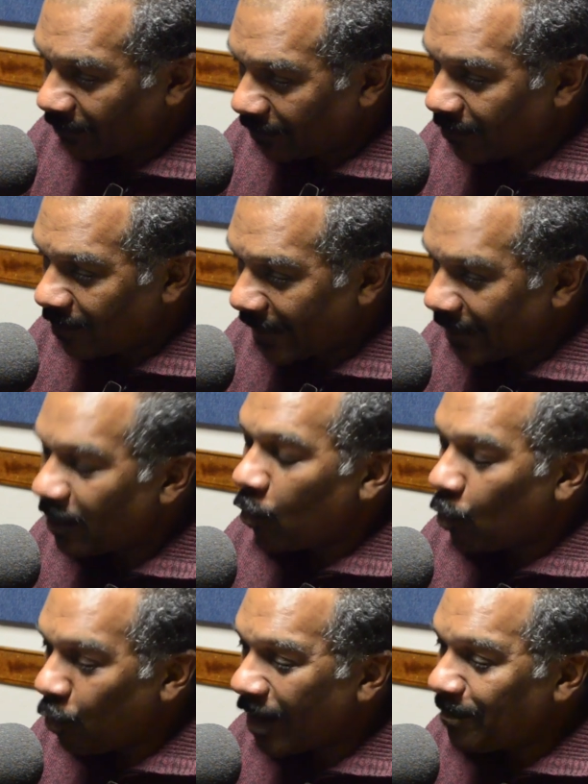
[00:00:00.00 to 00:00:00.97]
to look at
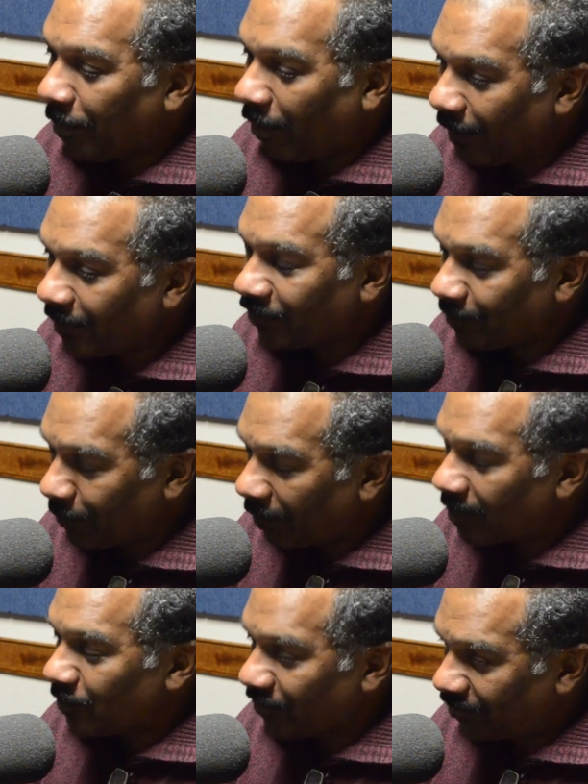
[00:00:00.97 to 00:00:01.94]
what parts of
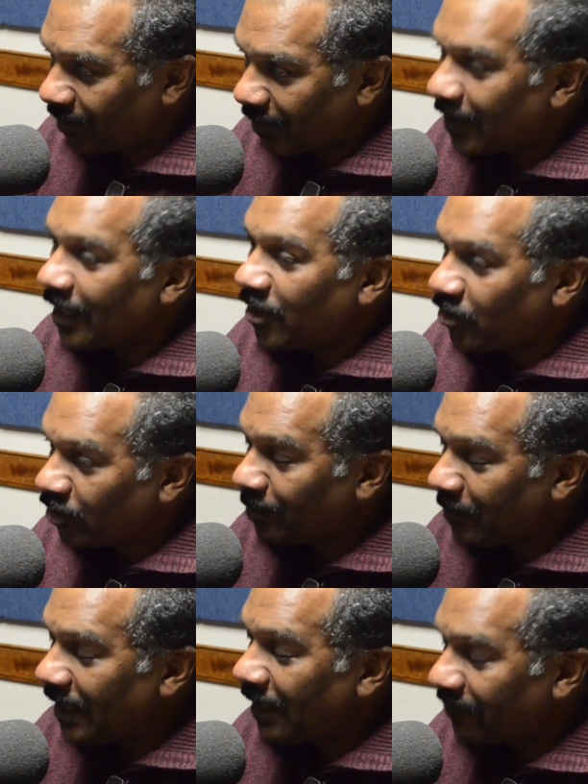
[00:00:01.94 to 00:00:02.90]
Baltimore City should
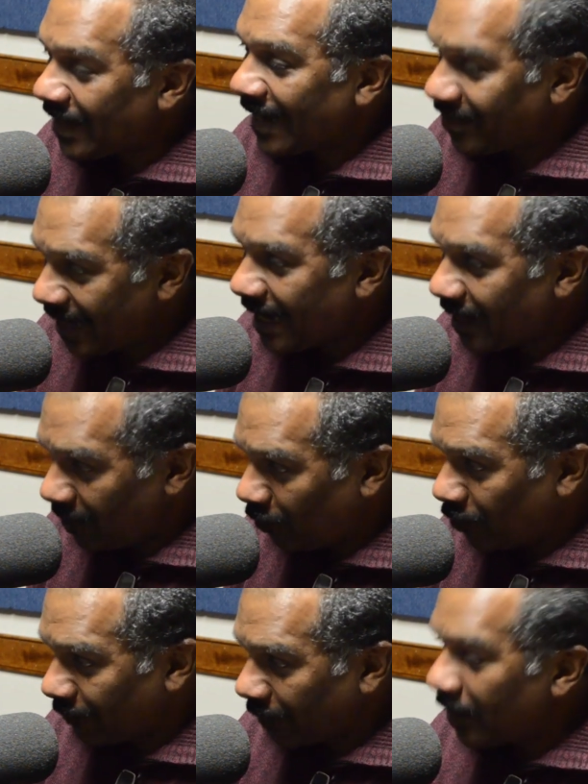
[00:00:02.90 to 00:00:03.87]
be, if not taken
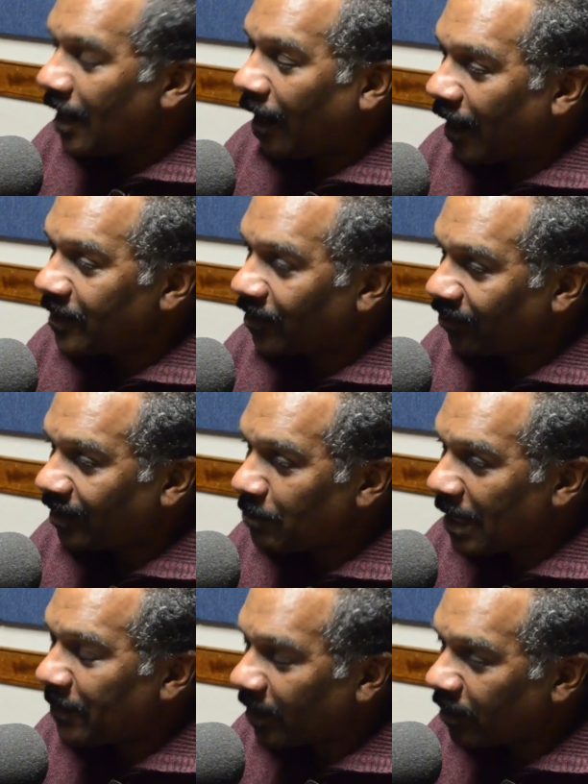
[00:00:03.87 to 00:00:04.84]
over, under some
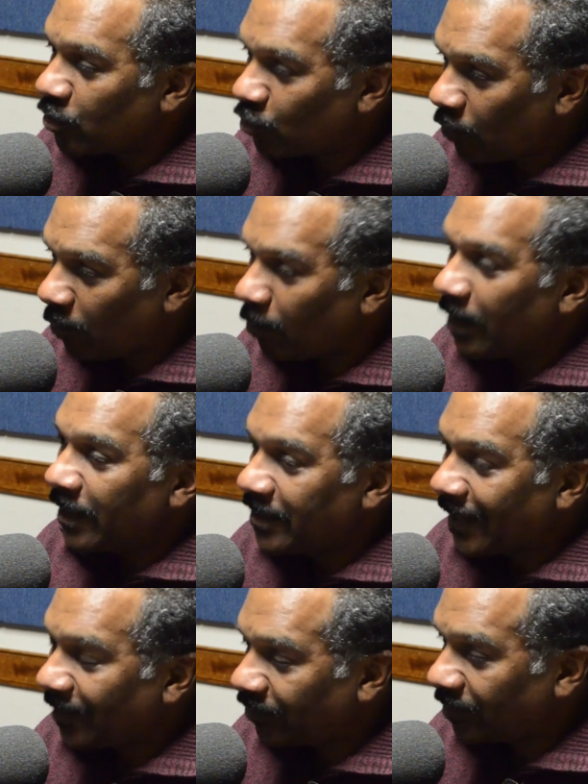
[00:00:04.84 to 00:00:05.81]
type of control
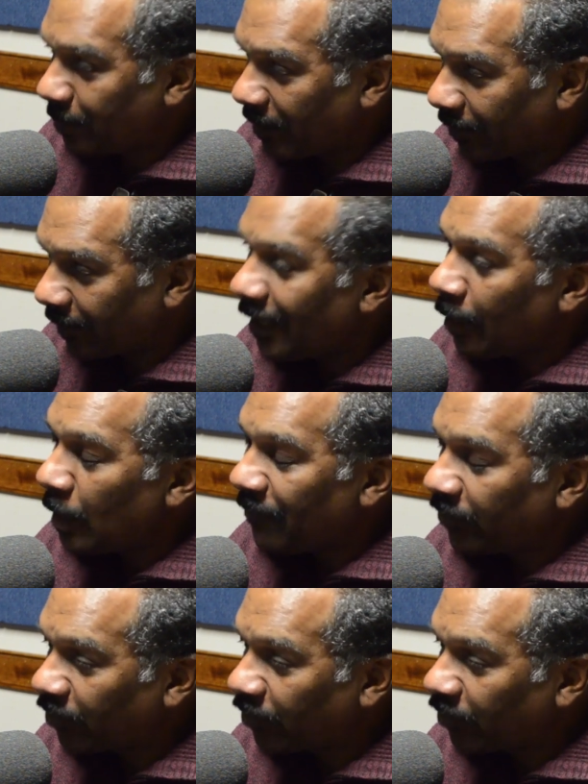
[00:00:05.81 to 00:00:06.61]
to get stability. We have a